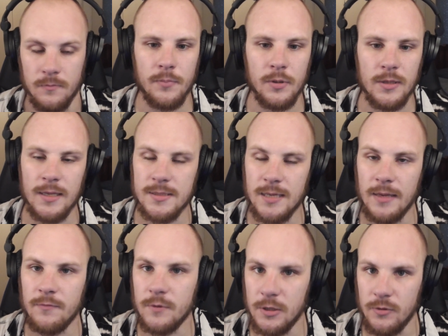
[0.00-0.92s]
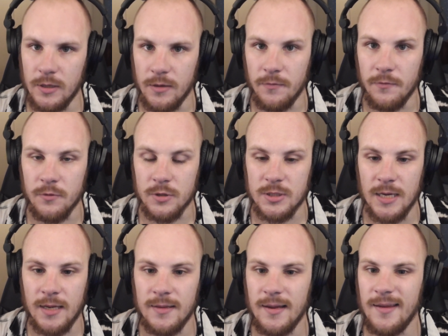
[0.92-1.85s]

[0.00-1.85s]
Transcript: But let's get real here for a second.